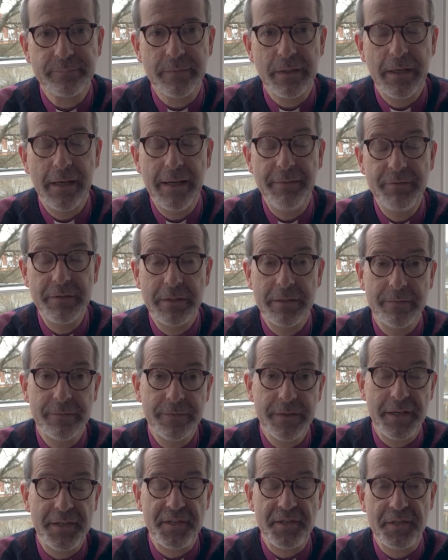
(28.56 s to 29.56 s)
I have to
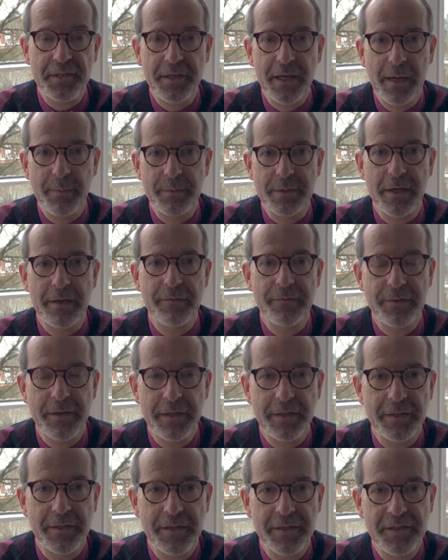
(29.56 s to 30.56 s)
confess, at times I
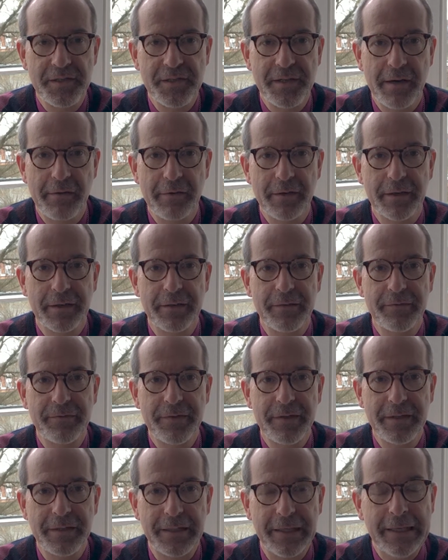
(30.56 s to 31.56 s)
find it hysterically
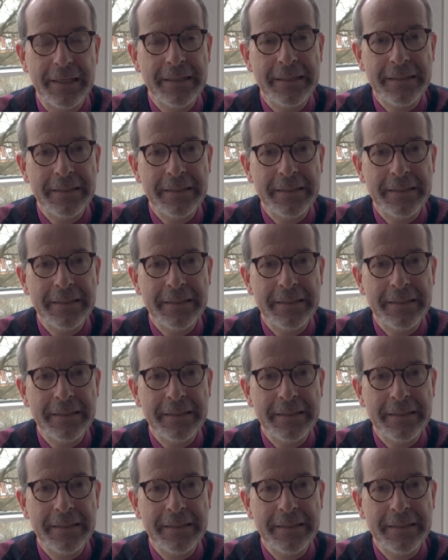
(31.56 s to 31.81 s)
funny.